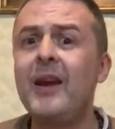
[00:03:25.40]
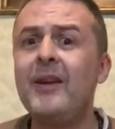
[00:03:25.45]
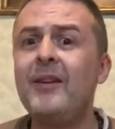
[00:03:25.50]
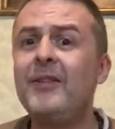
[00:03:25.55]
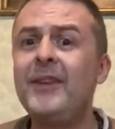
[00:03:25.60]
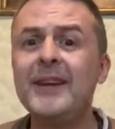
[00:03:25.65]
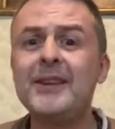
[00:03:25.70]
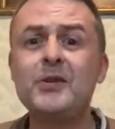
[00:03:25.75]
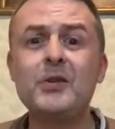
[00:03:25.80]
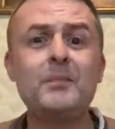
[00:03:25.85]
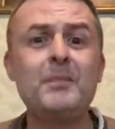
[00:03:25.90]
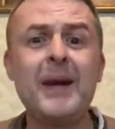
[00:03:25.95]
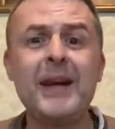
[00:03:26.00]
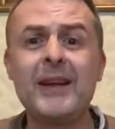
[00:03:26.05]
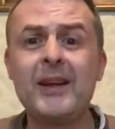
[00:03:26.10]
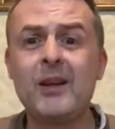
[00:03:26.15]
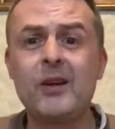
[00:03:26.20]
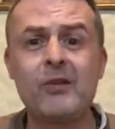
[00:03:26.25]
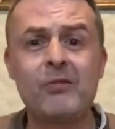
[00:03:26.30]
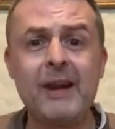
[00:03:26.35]
This would
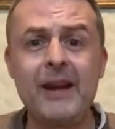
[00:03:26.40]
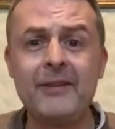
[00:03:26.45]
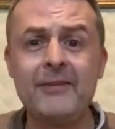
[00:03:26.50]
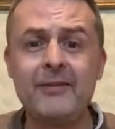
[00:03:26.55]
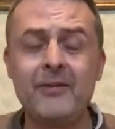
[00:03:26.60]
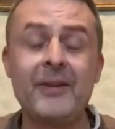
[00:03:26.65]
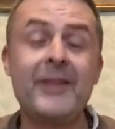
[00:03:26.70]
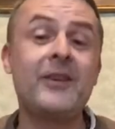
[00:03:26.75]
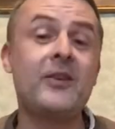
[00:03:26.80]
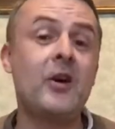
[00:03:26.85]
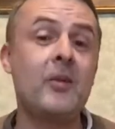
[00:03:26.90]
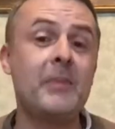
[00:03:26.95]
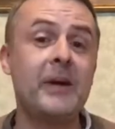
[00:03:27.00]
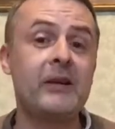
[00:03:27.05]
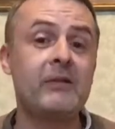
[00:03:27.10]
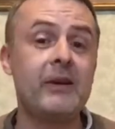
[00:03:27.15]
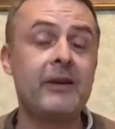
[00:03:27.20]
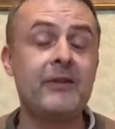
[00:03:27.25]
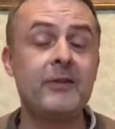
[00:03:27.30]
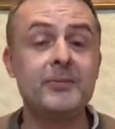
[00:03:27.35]
make a great film, the
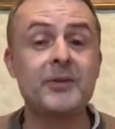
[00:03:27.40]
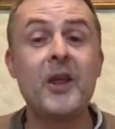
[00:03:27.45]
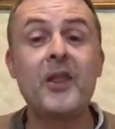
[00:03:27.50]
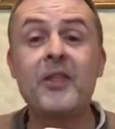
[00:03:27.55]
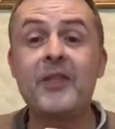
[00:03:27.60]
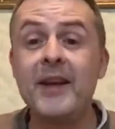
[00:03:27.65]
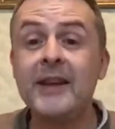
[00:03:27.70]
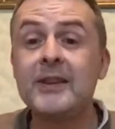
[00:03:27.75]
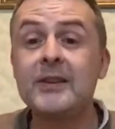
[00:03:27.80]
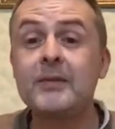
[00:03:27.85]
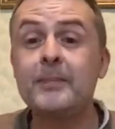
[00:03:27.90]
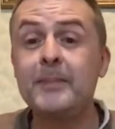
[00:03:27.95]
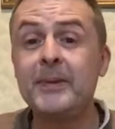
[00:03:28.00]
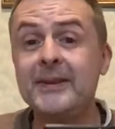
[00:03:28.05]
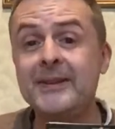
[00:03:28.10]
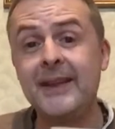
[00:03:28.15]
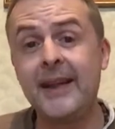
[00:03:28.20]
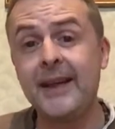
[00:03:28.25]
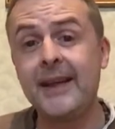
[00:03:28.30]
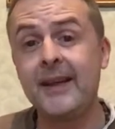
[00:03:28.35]
Dominic great films. This
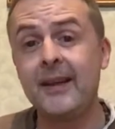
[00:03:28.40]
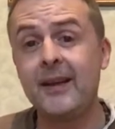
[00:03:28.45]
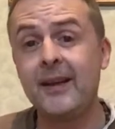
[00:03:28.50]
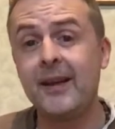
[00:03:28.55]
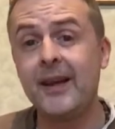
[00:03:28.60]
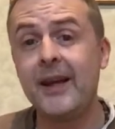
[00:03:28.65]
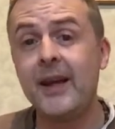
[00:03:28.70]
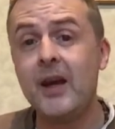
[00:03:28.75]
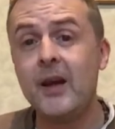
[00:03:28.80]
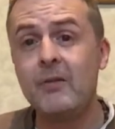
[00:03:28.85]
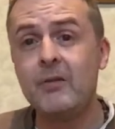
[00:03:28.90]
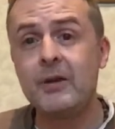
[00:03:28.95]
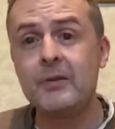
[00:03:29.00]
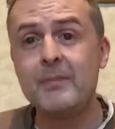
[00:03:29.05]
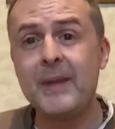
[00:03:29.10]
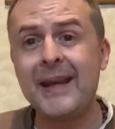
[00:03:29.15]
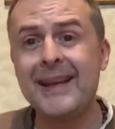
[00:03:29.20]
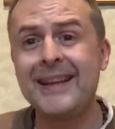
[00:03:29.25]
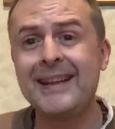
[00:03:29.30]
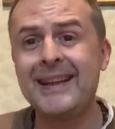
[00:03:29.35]
particularly would
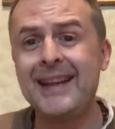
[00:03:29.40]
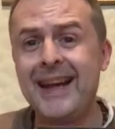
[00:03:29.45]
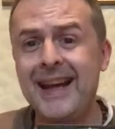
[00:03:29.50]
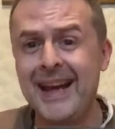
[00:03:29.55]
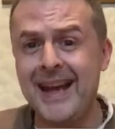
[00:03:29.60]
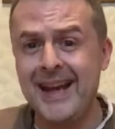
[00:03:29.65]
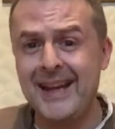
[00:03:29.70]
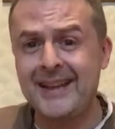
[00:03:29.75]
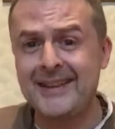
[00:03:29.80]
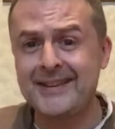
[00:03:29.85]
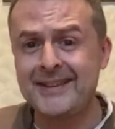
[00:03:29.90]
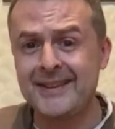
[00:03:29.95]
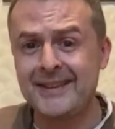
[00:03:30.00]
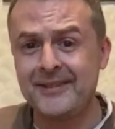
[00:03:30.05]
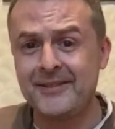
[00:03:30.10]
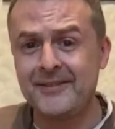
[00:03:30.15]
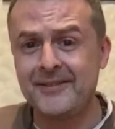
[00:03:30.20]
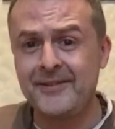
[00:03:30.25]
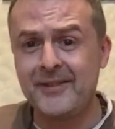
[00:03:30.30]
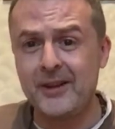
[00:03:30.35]
make an
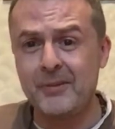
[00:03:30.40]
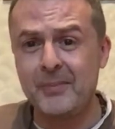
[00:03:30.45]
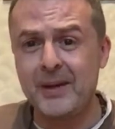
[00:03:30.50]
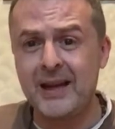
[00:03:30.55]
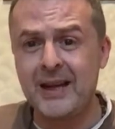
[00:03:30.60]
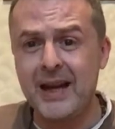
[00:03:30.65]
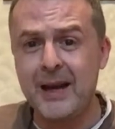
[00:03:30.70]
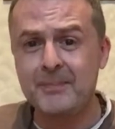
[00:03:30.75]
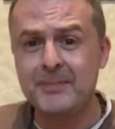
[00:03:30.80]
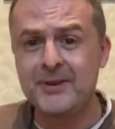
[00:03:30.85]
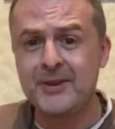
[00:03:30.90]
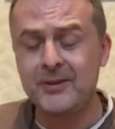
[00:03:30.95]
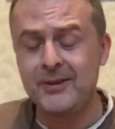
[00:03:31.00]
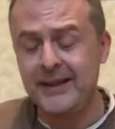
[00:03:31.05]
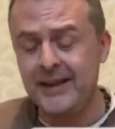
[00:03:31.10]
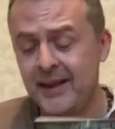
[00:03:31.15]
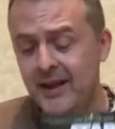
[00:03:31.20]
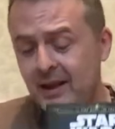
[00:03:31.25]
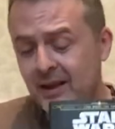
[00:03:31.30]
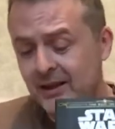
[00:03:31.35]
excellent film. I
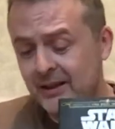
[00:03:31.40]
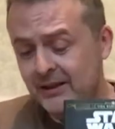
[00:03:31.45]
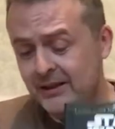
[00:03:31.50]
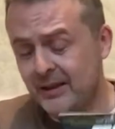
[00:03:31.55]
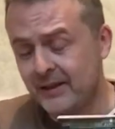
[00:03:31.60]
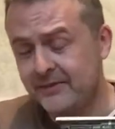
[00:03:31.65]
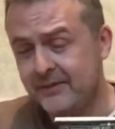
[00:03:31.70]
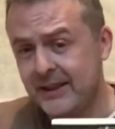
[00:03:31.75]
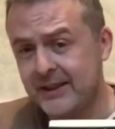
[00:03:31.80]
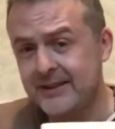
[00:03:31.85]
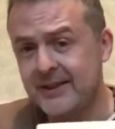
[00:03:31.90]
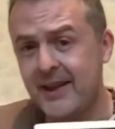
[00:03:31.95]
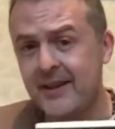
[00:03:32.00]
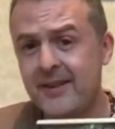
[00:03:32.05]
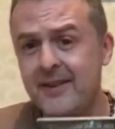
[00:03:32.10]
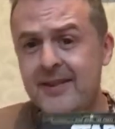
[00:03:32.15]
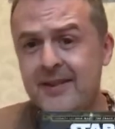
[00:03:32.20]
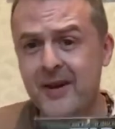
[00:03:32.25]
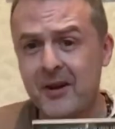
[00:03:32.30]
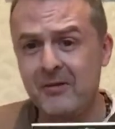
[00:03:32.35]
absolutely love this. I
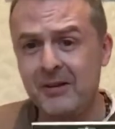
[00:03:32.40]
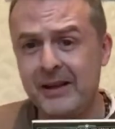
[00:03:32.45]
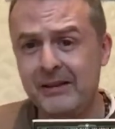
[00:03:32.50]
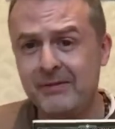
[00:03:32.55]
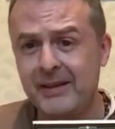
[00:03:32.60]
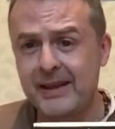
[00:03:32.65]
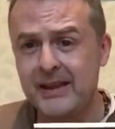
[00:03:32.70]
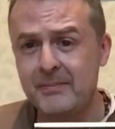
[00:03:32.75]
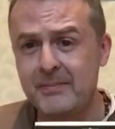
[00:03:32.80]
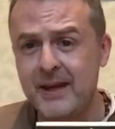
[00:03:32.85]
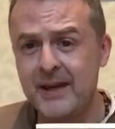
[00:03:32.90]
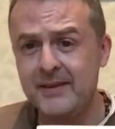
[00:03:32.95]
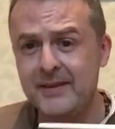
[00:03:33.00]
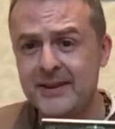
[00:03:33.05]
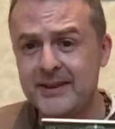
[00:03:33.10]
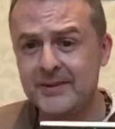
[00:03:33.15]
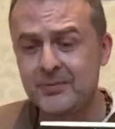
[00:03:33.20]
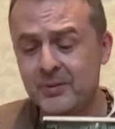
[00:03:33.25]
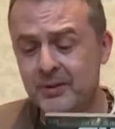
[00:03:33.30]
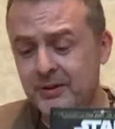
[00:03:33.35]
thoroughly recommend
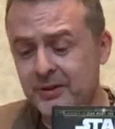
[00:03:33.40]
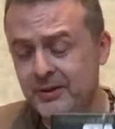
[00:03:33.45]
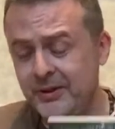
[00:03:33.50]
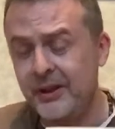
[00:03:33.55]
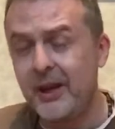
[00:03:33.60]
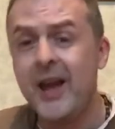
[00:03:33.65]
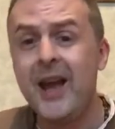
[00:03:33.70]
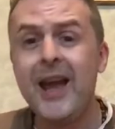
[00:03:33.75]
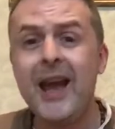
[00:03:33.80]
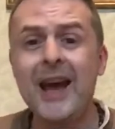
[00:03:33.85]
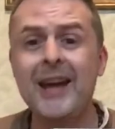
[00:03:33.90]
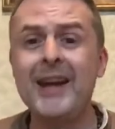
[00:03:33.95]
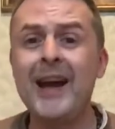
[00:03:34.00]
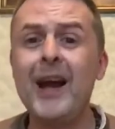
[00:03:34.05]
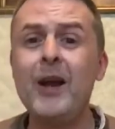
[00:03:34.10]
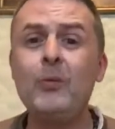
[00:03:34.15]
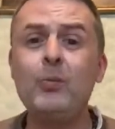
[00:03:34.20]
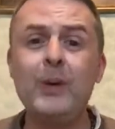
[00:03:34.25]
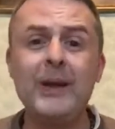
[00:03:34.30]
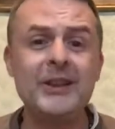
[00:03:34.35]
this one too. And
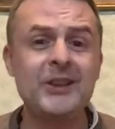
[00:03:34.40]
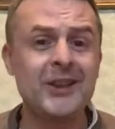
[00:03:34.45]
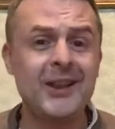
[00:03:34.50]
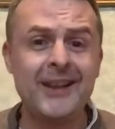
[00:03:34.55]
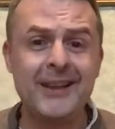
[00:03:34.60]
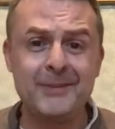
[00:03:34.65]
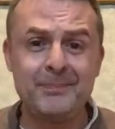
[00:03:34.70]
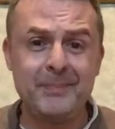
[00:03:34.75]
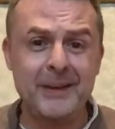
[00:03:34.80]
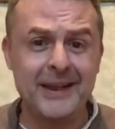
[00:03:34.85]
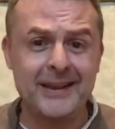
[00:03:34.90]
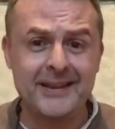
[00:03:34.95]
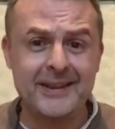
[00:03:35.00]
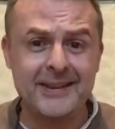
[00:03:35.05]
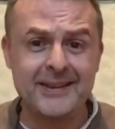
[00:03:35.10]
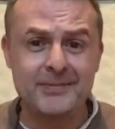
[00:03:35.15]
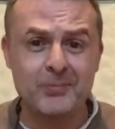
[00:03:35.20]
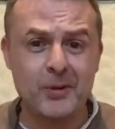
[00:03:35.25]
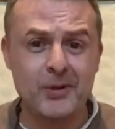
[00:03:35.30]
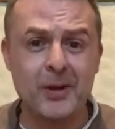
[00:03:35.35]
I wish I had picked
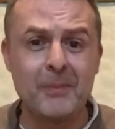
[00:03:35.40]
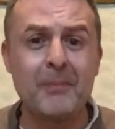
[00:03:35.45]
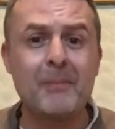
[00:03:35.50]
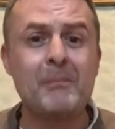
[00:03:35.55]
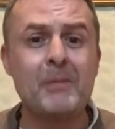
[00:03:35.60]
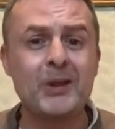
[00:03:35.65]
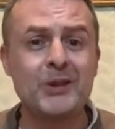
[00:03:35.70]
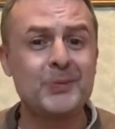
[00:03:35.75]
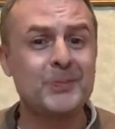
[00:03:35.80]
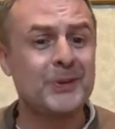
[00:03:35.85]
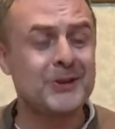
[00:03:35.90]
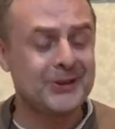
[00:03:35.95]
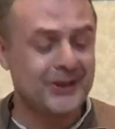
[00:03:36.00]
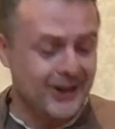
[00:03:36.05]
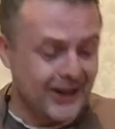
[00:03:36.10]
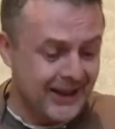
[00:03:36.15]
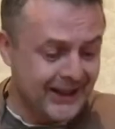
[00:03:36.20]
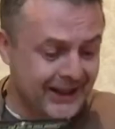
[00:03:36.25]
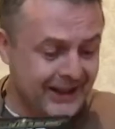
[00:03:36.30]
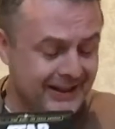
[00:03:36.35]
this one up much, much
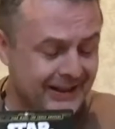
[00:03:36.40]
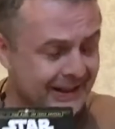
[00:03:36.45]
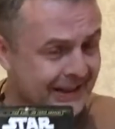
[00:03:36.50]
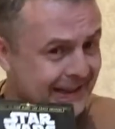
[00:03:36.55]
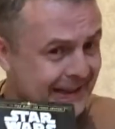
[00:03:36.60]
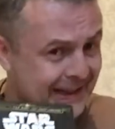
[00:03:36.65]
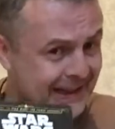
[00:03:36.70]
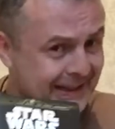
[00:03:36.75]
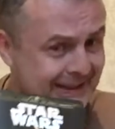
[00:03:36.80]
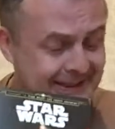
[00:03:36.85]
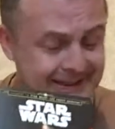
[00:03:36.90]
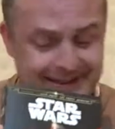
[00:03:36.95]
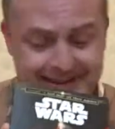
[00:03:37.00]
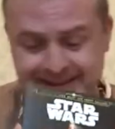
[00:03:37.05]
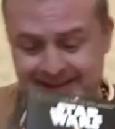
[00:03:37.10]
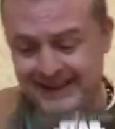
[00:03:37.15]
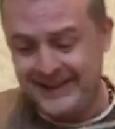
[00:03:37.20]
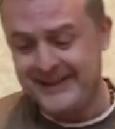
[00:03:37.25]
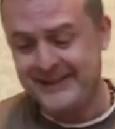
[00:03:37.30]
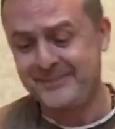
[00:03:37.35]
earlier than I actually
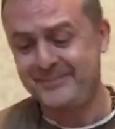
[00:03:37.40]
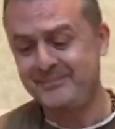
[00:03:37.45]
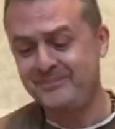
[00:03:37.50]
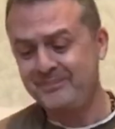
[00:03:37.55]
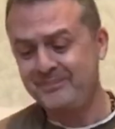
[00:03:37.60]
did.